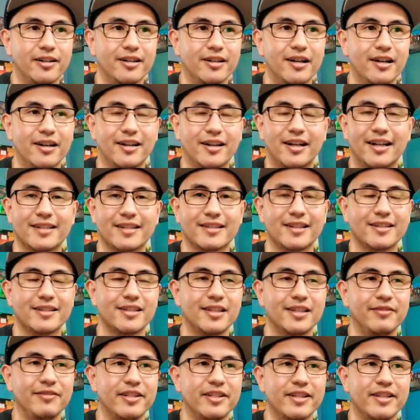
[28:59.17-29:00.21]
and guys like
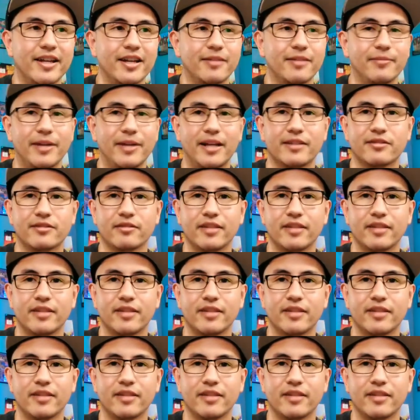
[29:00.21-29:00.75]
CV Tech, man.